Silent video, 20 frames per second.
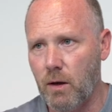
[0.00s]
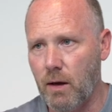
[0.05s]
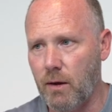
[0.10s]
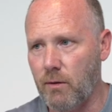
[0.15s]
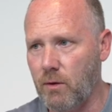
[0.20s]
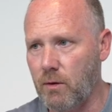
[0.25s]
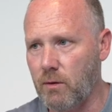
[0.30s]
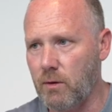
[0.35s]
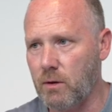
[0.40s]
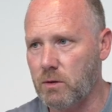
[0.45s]

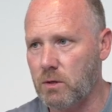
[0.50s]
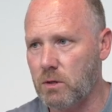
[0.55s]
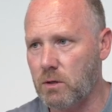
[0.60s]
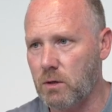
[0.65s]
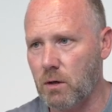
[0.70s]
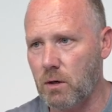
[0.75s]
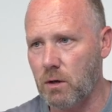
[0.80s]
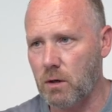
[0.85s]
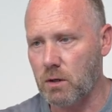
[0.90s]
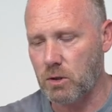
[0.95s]
and then this
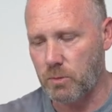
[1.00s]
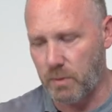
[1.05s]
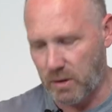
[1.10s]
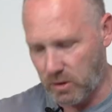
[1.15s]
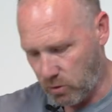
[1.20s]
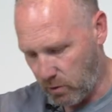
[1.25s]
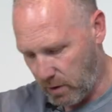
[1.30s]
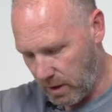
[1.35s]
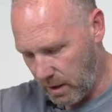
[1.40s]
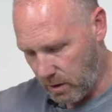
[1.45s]

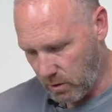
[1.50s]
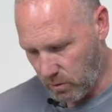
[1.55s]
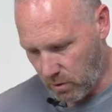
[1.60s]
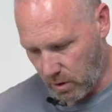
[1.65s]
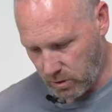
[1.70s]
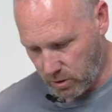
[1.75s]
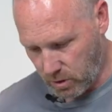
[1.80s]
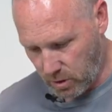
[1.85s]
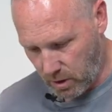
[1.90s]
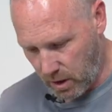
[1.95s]
special handle.
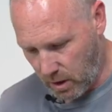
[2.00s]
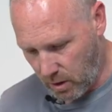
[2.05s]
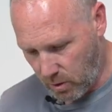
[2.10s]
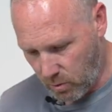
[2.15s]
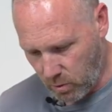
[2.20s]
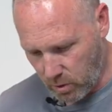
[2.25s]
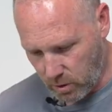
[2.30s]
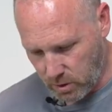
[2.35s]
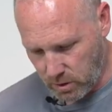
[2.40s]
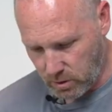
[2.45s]
I'll show you how it
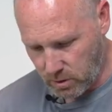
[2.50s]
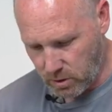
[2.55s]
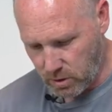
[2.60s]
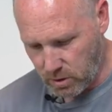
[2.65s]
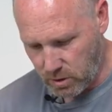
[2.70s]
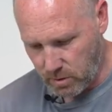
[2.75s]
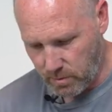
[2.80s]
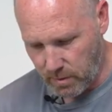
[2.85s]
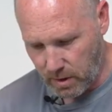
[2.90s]
works in just a